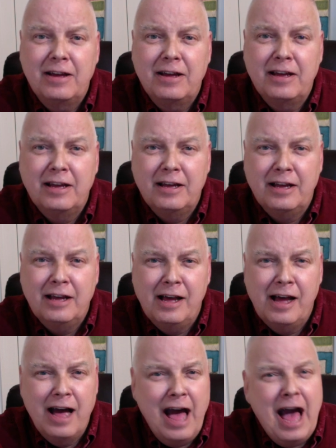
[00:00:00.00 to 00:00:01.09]

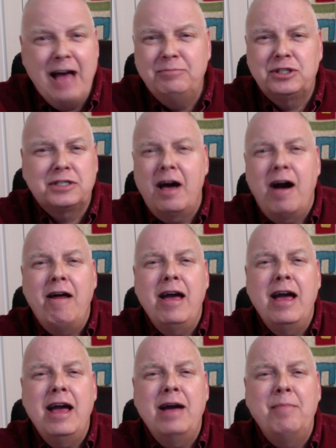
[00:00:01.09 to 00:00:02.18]
I'm
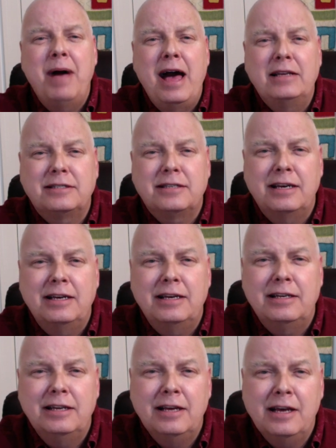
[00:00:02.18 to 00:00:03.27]
sorry, my son,
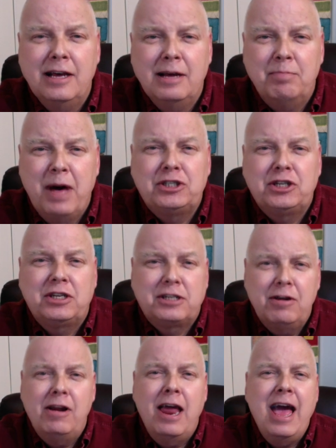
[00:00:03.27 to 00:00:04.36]
but you're
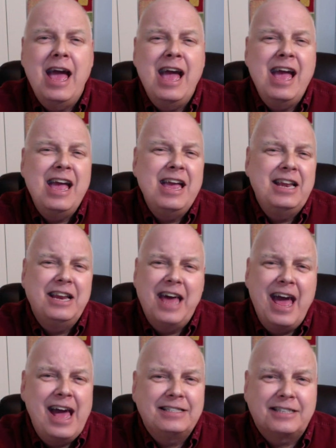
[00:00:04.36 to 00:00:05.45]
too late in
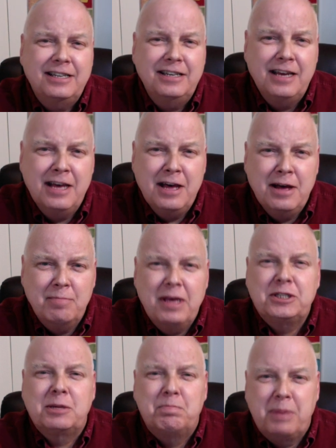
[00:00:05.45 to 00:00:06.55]
asking.
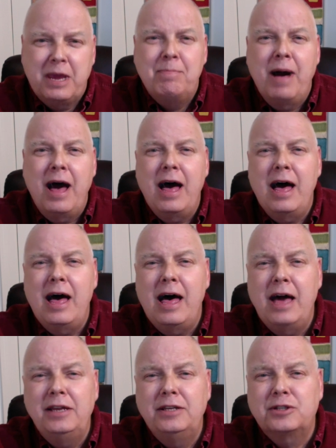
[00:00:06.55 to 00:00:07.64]
Mr.
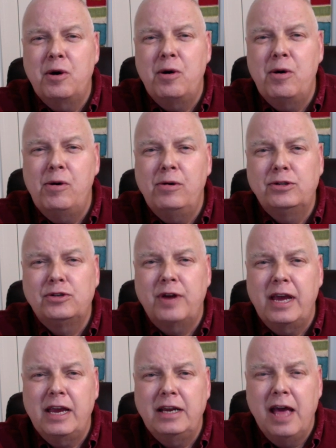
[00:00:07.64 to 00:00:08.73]
Peabody's coal
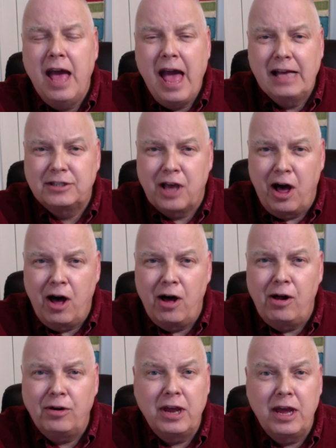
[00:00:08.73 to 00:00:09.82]
train has
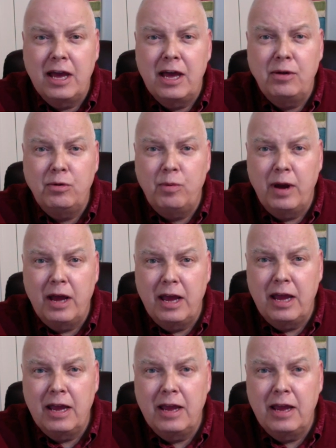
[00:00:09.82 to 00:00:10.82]
hauled it away.